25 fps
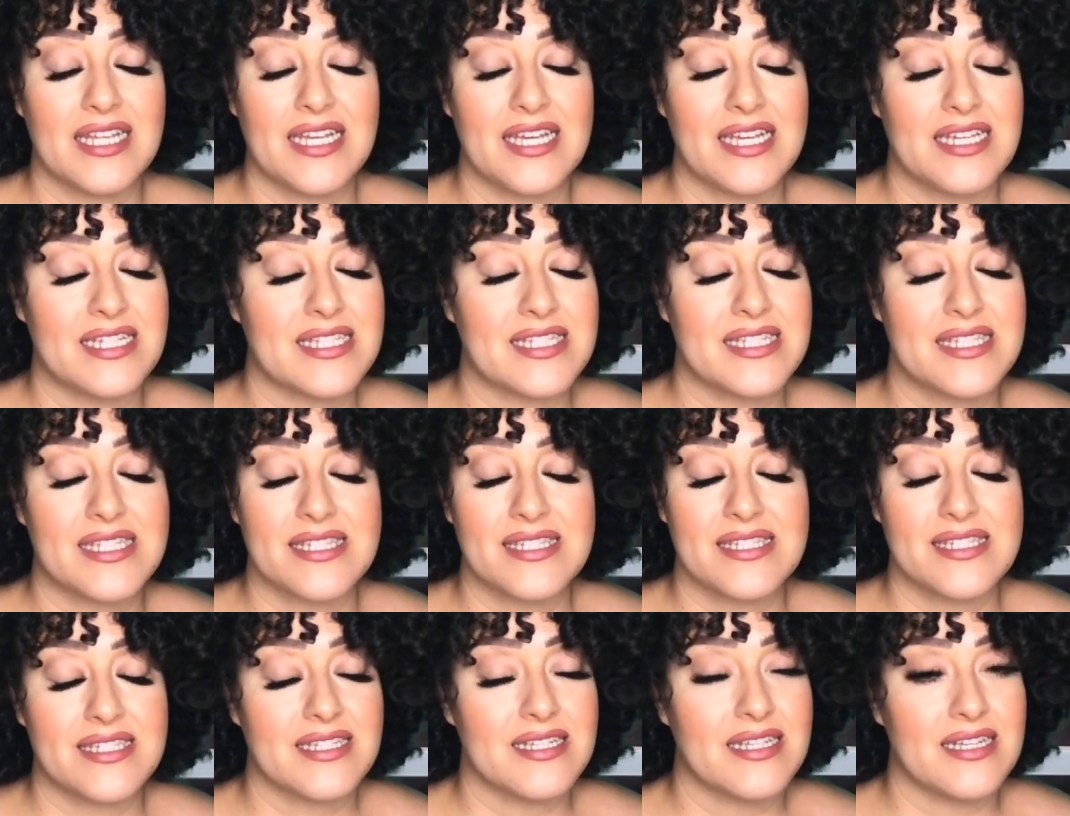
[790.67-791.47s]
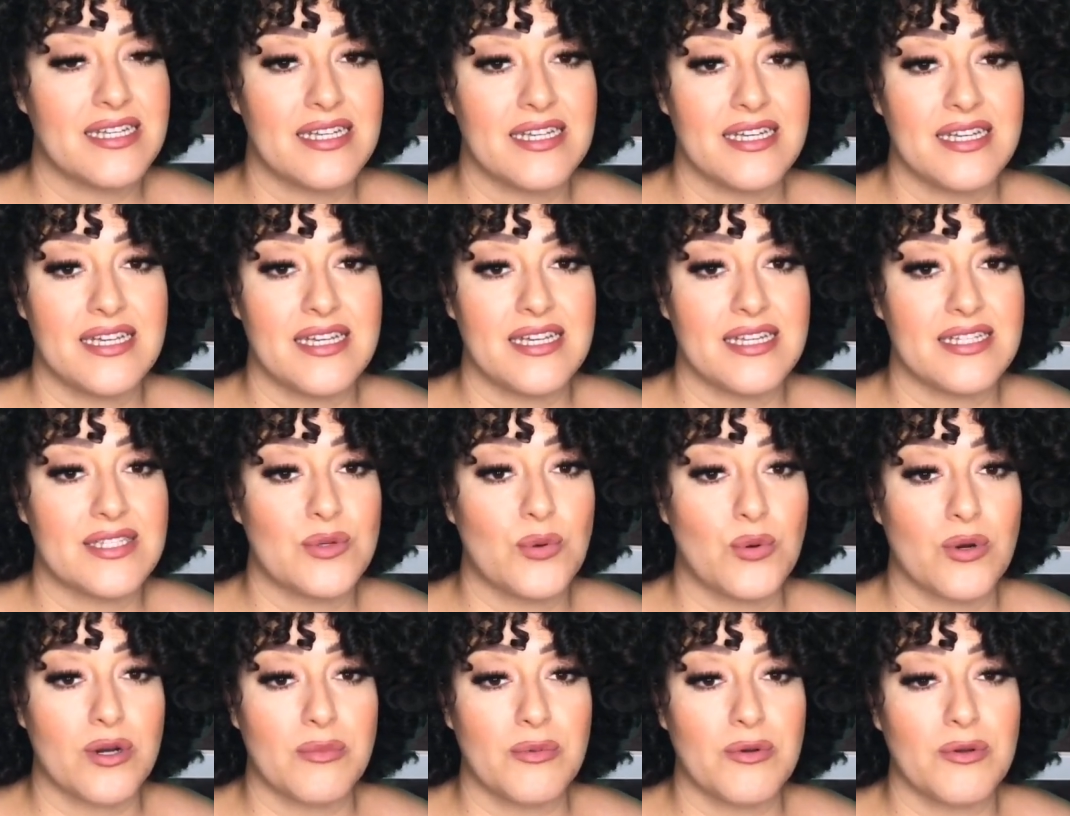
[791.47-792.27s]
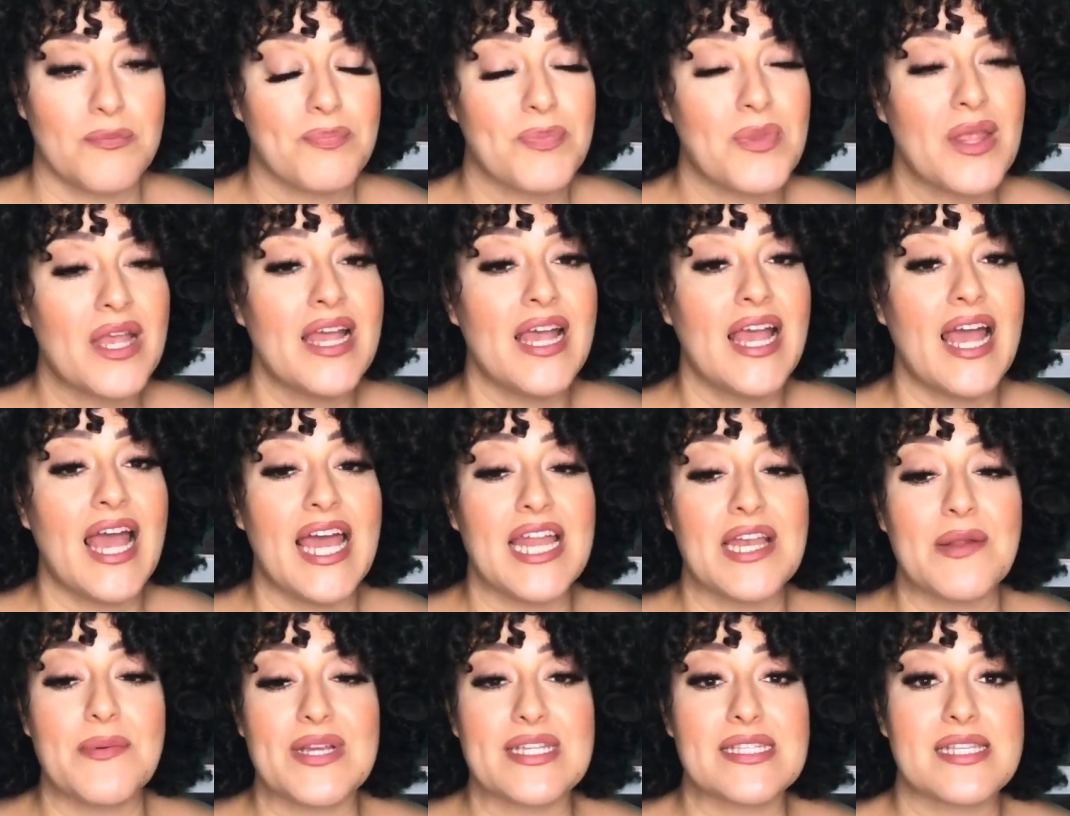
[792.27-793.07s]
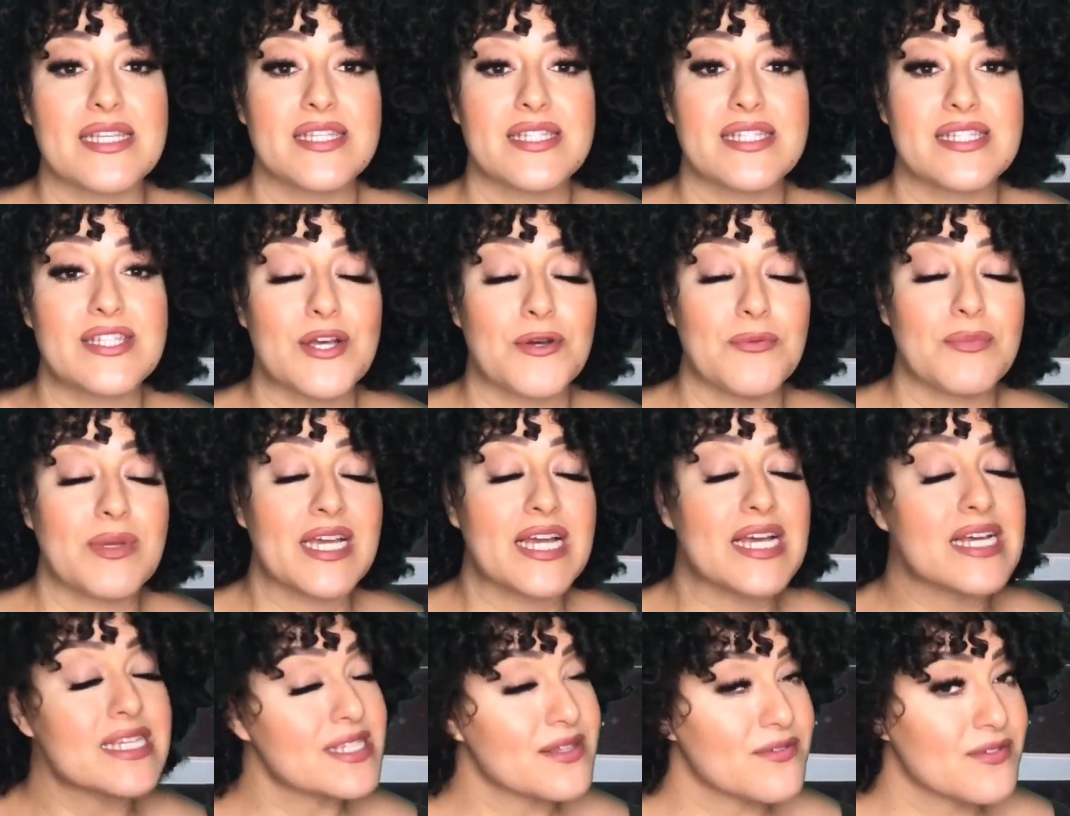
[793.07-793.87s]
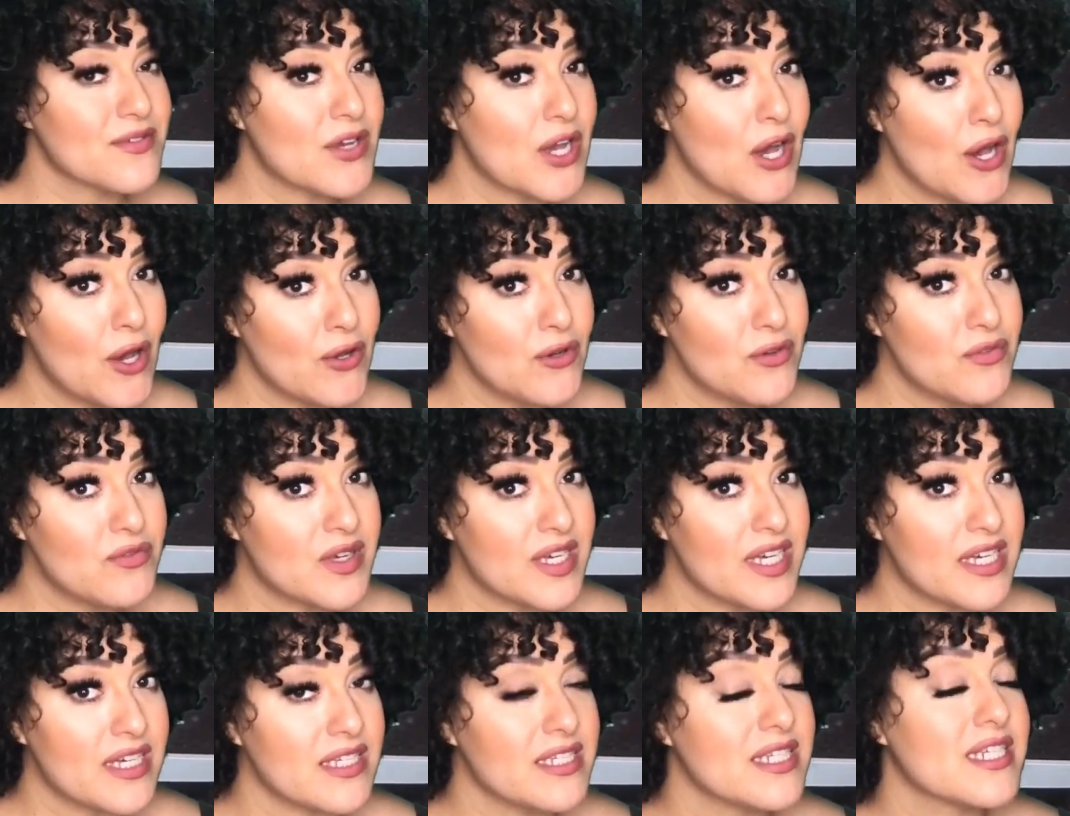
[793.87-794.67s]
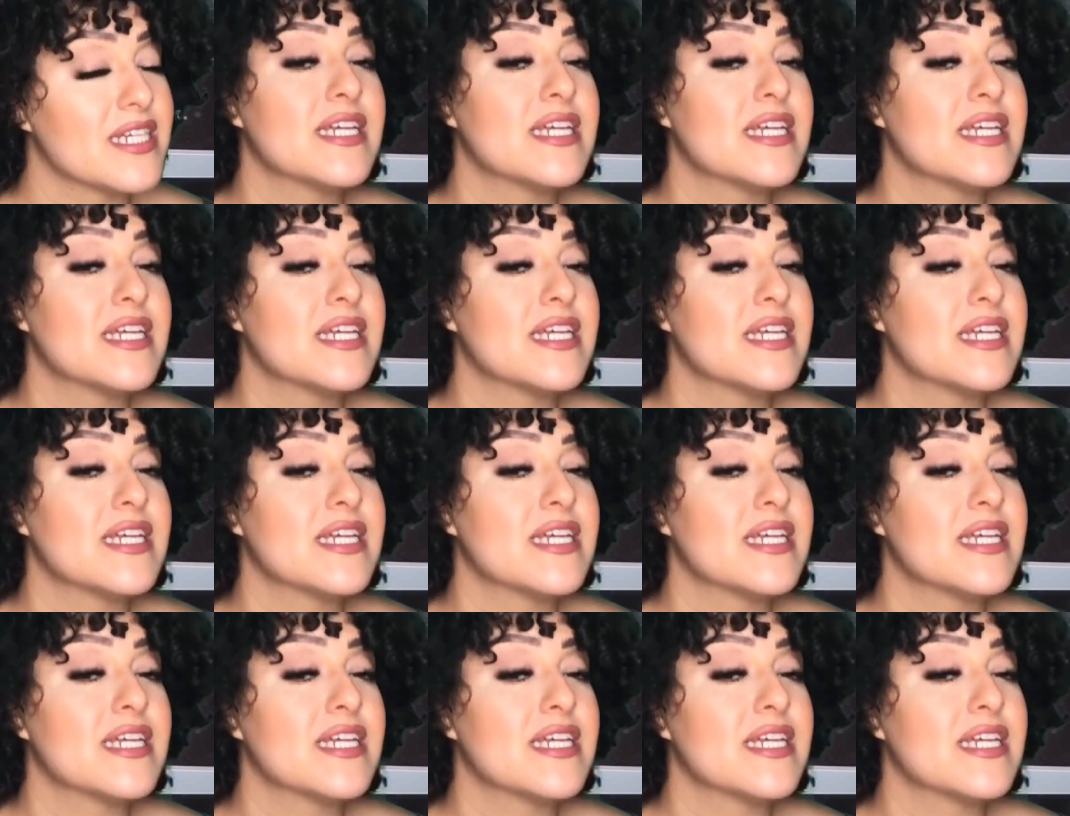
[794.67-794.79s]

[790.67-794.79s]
It's horrible. Anyways, so because of COVID,